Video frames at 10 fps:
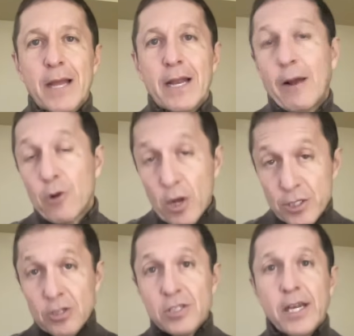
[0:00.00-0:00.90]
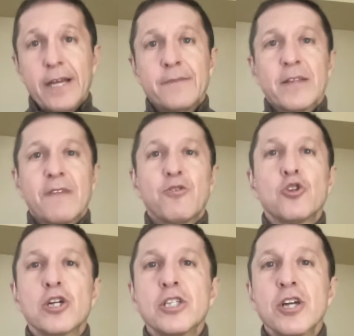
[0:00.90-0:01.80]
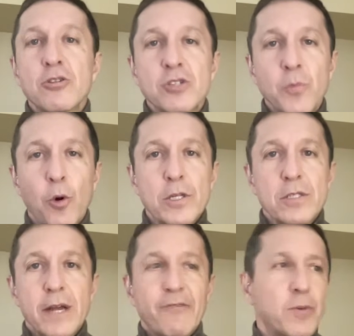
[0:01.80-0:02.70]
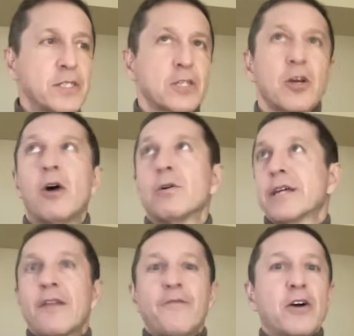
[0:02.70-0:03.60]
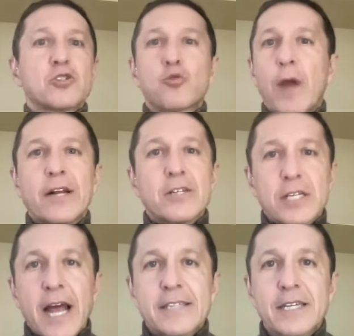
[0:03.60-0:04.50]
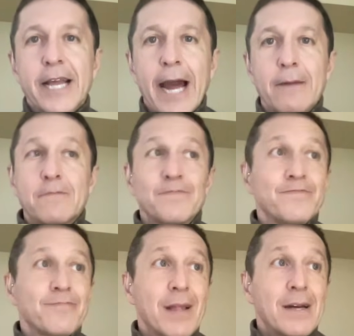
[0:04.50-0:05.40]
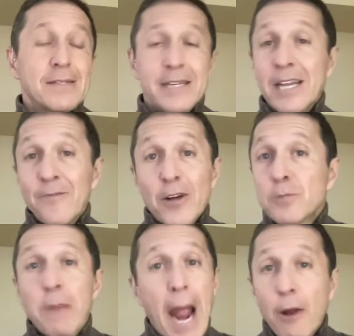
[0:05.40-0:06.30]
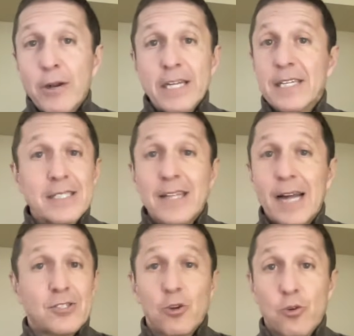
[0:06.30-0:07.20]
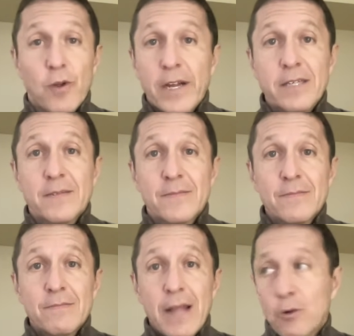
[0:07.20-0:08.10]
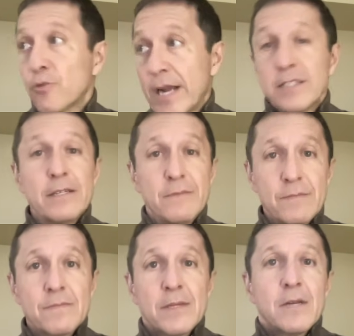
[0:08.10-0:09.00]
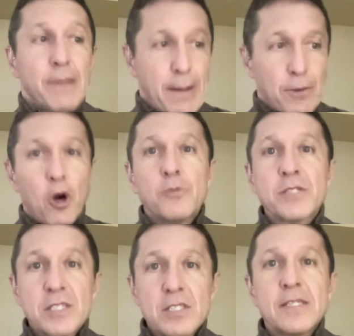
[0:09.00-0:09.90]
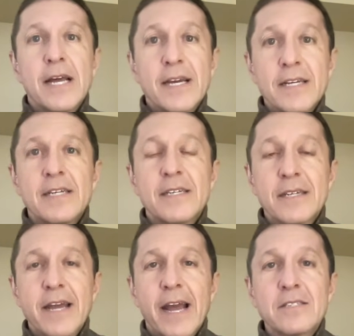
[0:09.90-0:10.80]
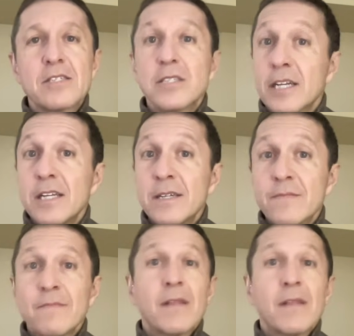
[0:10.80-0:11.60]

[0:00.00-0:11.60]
And I would also say, if you look at the other sports, everybody says, oh, the NFL is great because it has a cap. The NFL's parity is not so great. Now, granted, Pat Mahomes can stay in Kansas City.